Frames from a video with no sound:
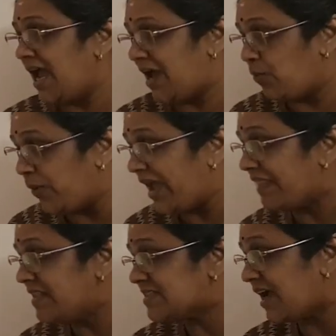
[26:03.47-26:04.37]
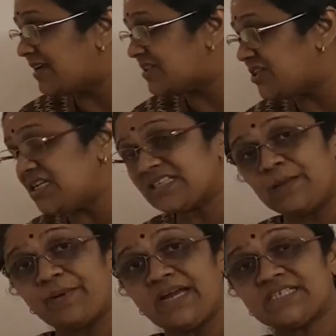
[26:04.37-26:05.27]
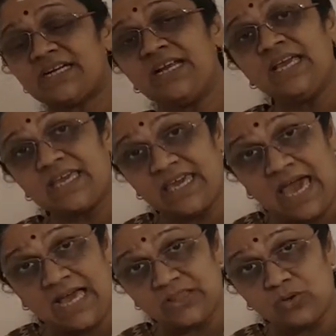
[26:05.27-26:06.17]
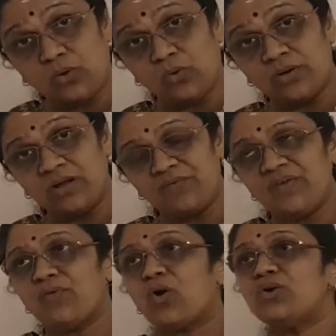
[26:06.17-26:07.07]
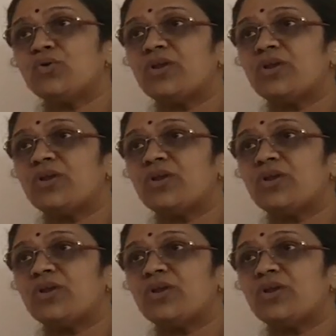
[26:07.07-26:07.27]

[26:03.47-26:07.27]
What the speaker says: And where this hydrogen is liberated? Cathode. If you want to